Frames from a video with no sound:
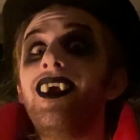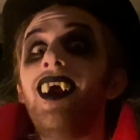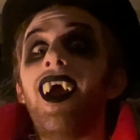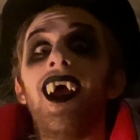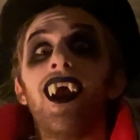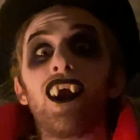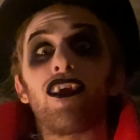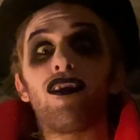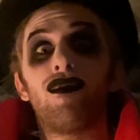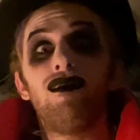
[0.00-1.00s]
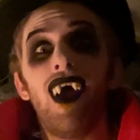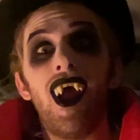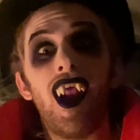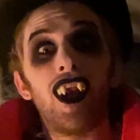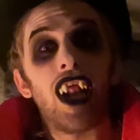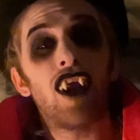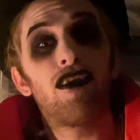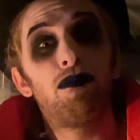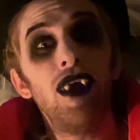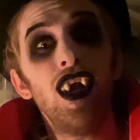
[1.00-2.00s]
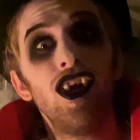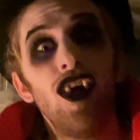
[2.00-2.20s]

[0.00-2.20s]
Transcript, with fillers: yes, well, there's been.